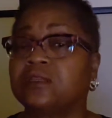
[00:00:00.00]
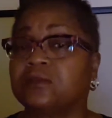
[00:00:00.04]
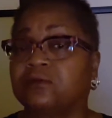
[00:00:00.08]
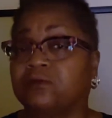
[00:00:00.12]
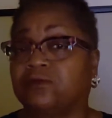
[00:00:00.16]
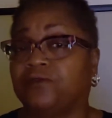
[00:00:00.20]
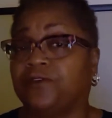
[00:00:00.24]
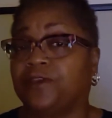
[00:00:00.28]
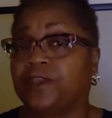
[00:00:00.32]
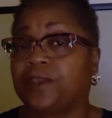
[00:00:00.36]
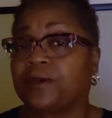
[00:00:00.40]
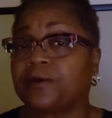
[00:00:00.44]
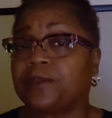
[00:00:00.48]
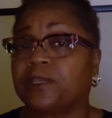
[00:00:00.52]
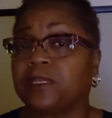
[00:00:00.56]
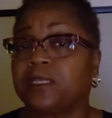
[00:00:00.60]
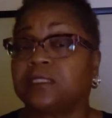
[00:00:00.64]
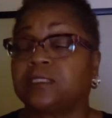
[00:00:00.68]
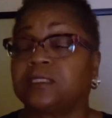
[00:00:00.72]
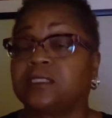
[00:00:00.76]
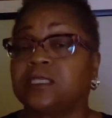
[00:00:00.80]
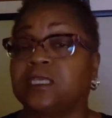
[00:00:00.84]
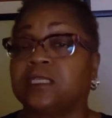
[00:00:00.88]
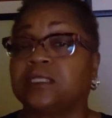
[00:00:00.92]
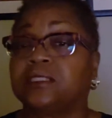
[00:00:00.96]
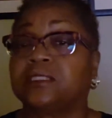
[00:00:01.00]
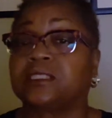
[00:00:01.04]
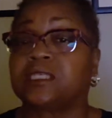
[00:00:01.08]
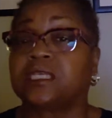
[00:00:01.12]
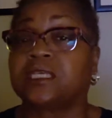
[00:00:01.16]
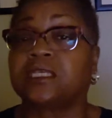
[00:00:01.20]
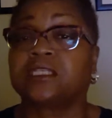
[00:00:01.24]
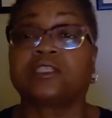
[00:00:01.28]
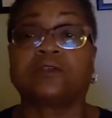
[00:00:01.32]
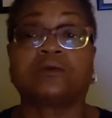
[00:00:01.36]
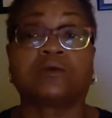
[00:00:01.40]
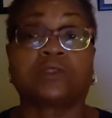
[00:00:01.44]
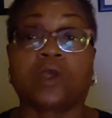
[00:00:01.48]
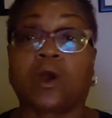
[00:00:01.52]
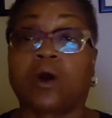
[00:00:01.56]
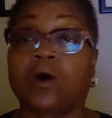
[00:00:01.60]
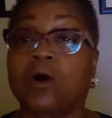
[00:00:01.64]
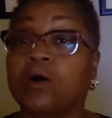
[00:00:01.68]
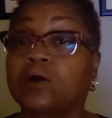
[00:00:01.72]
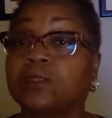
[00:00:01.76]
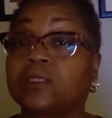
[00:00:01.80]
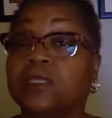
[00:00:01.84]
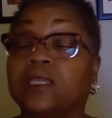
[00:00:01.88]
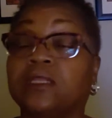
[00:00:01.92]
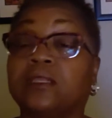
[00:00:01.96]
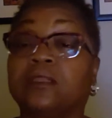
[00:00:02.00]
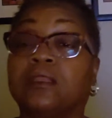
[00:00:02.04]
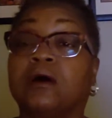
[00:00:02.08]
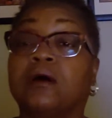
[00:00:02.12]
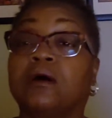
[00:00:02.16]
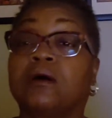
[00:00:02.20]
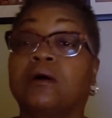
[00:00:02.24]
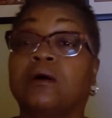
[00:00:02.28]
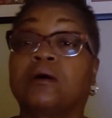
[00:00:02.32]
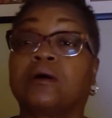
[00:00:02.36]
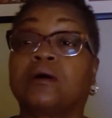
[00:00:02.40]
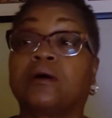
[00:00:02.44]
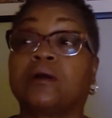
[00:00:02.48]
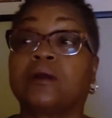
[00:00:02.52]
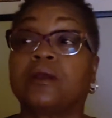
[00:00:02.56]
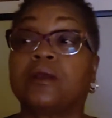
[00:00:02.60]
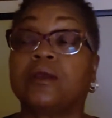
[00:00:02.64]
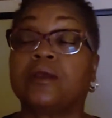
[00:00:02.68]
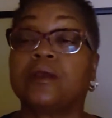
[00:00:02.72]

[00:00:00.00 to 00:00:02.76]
And it was very intense. It was all day long.